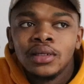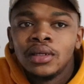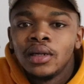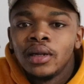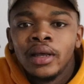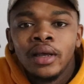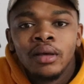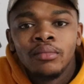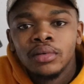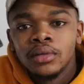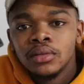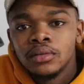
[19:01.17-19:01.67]
didn't
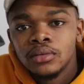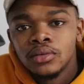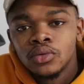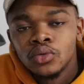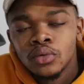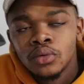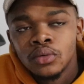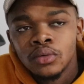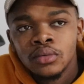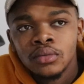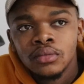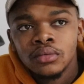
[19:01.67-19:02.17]
happen
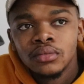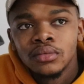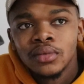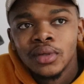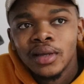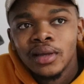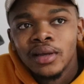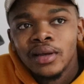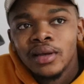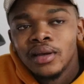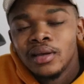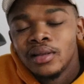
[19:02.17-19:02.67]
so
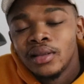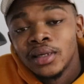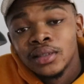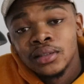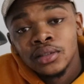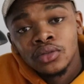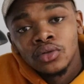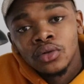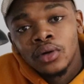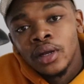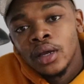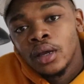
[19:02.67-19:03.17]

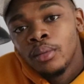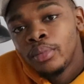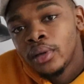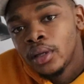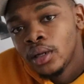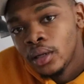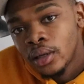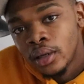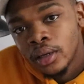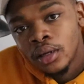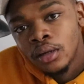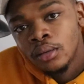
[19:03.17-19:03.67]
that's not
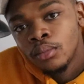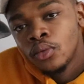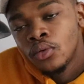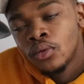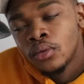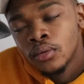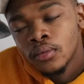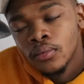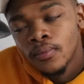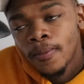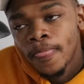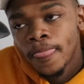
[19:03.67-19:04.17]
happening
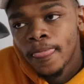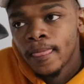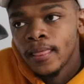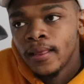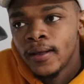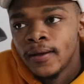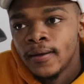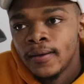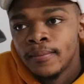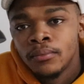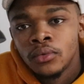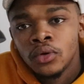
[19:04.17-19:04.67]
anymore
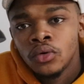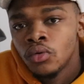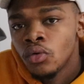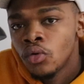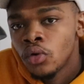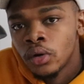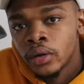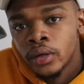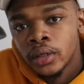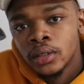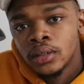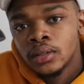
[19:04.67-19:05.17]
I'm no
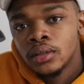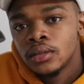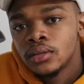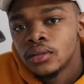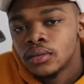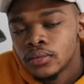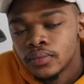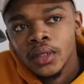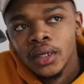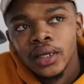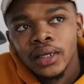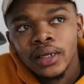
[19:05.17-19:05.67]
longer
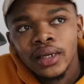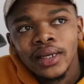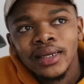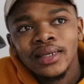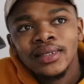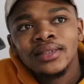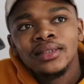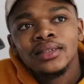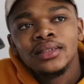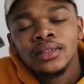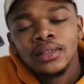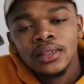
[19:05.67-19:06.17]
an
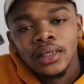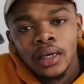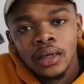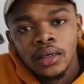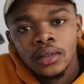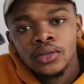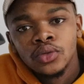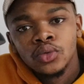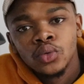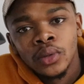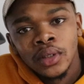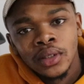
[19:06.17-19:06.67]

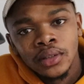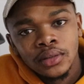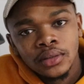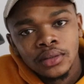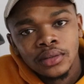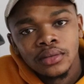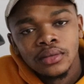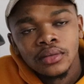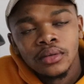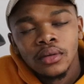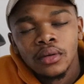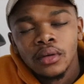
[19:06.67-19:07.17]
ACCA
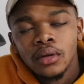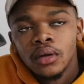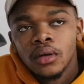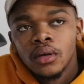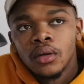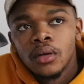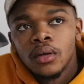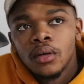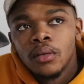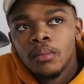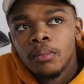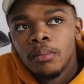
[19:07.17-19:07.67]
student
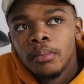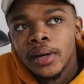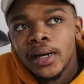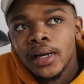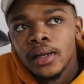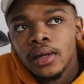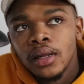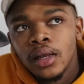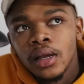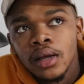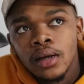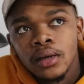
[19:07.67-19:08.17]

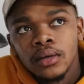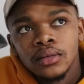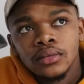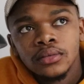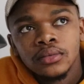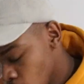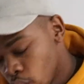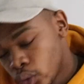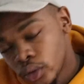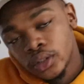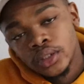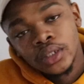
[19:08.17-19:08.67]
but yeah,
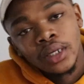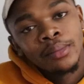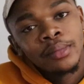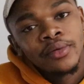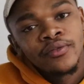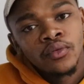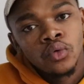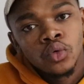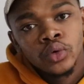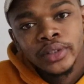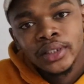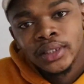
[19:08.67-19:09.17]
question number
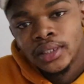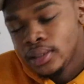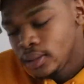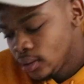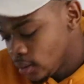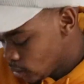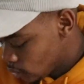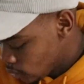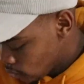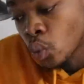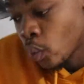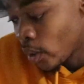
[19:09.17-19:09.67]
14.
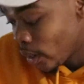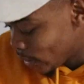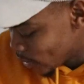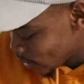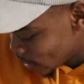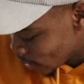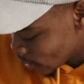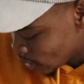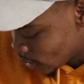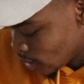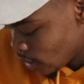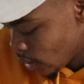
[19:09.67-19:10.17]
Where
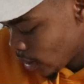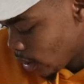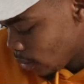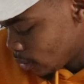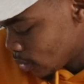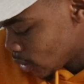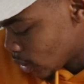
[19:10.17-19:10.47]
does the name